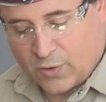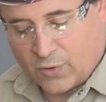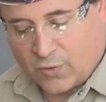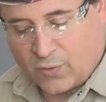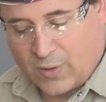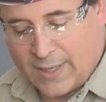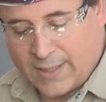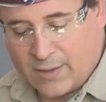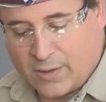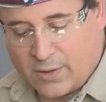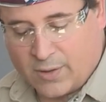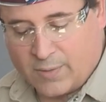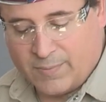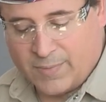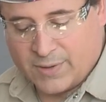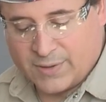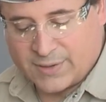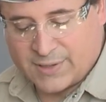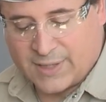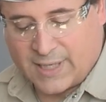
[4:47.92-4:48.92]
grind all the
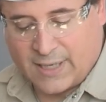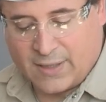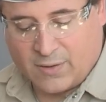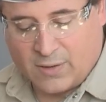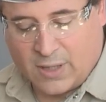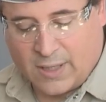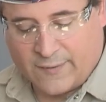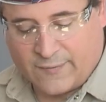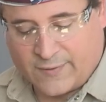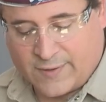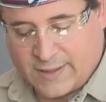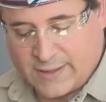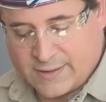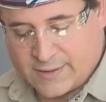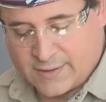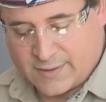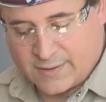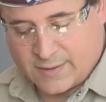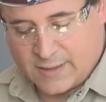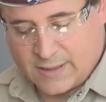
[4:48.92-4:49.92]
mill scale off
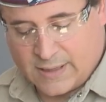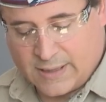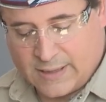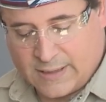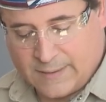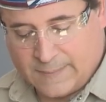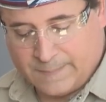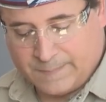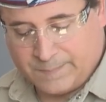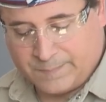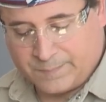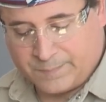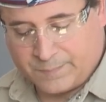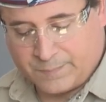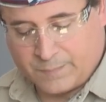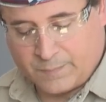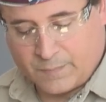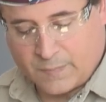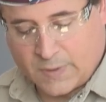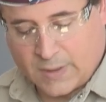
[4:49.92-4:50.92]
these um,
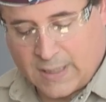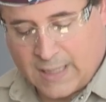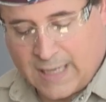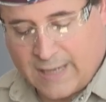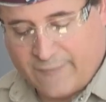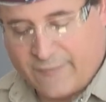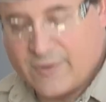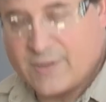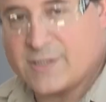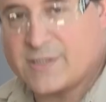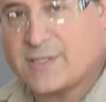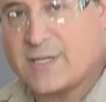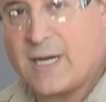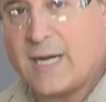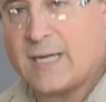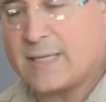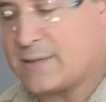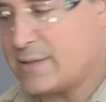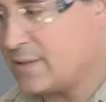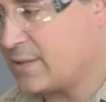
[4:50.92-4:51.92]
half inch
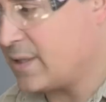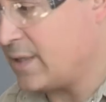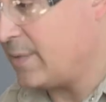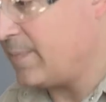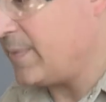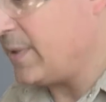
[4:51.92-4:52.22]
stocks. It's gonna